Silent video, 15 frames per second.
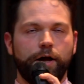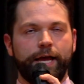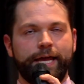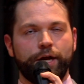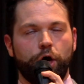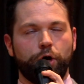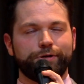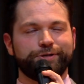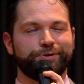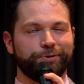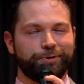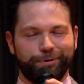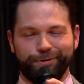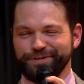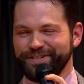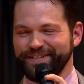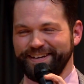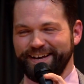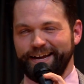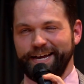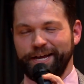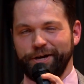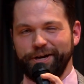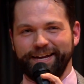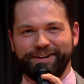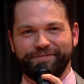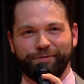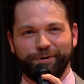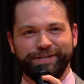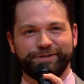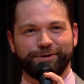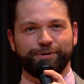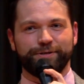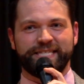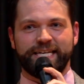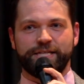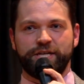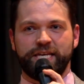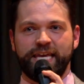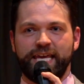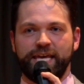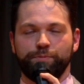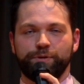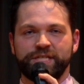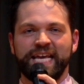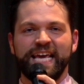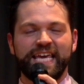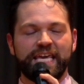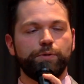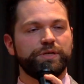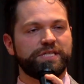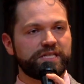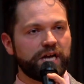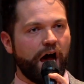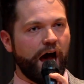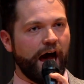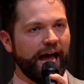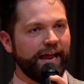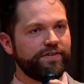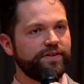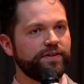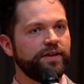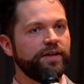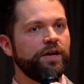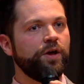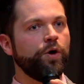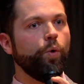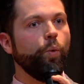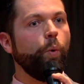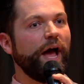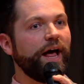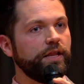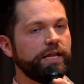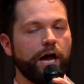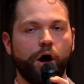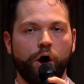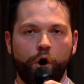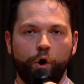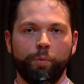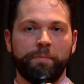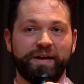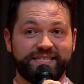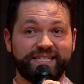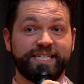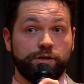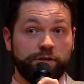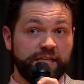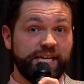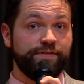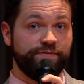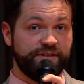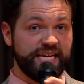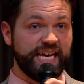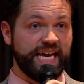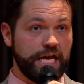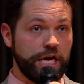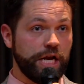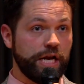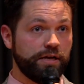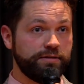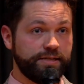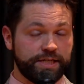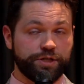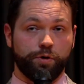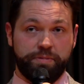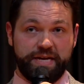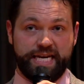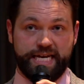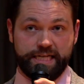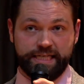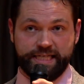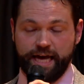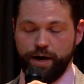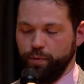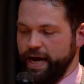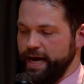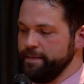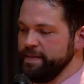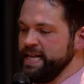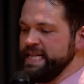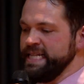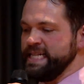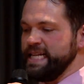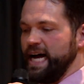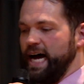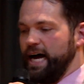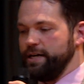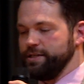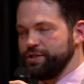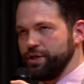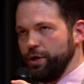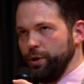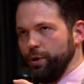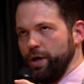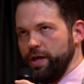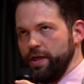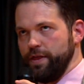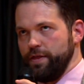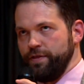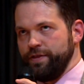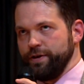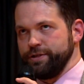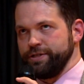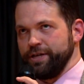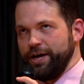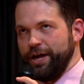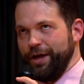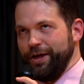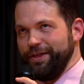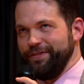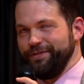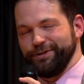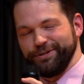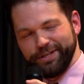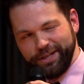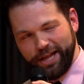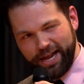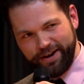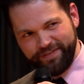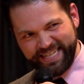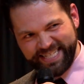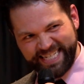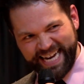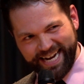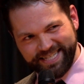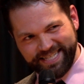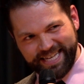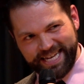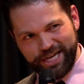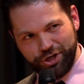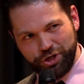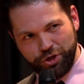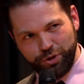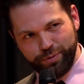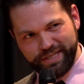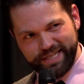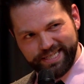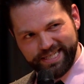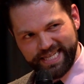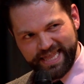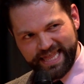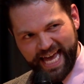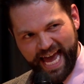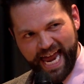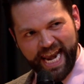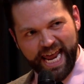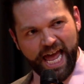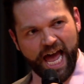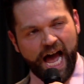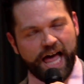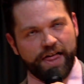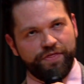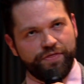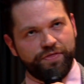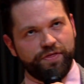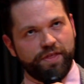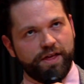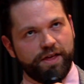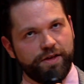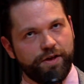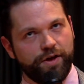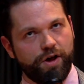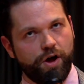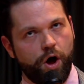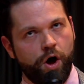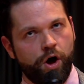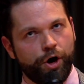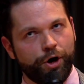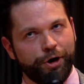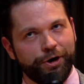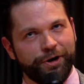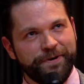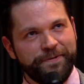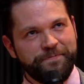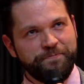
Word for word: in our circles, uh, in, in voice circles, that he was, he was taught well at home, but still lived in disobedience that way. Uh, so there's a, there's a lot of his text that he chooses that are